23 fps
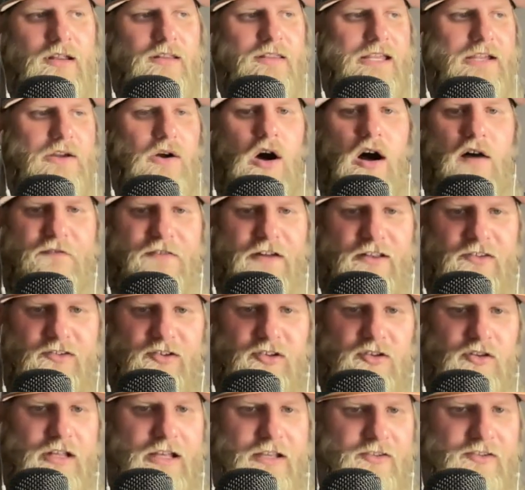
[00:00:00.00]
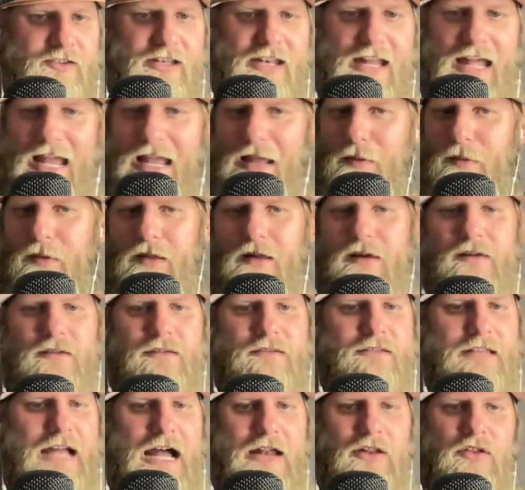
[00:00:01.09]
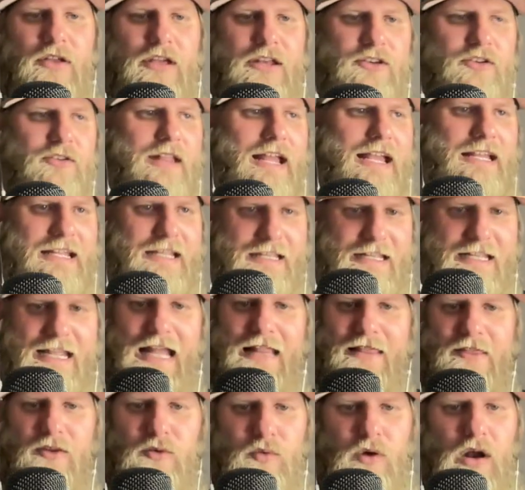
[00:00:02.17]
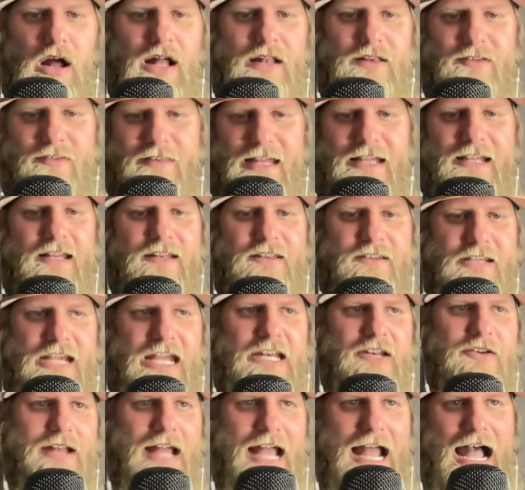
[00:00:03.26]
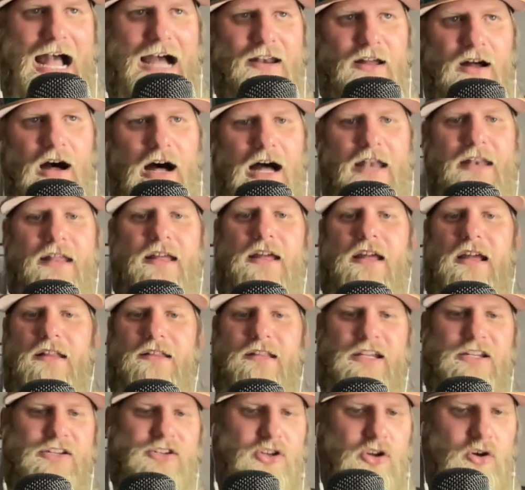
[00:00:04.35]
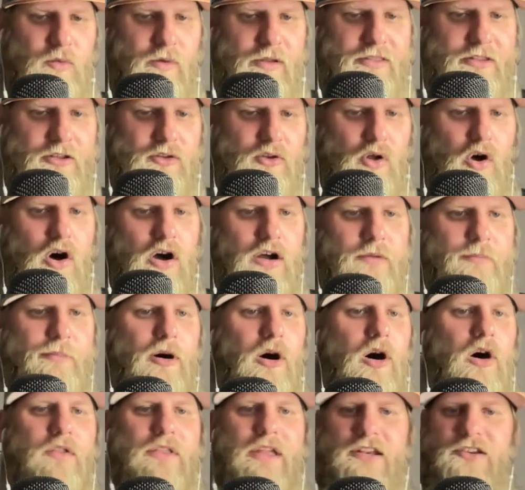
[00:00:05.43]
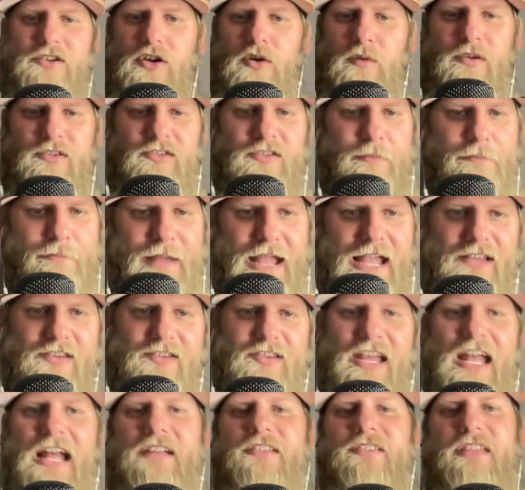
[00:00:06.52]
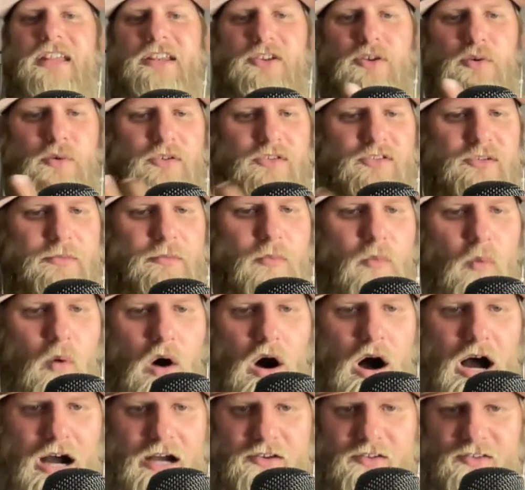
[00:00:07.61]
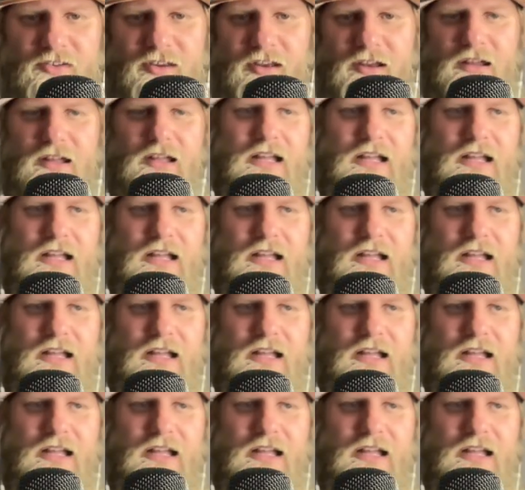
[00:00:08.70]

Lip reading: The offense clicks today. Not only do they get the runs, they continue to add on. They do it with the long ball. They do it with some base hits. They do it with some walks.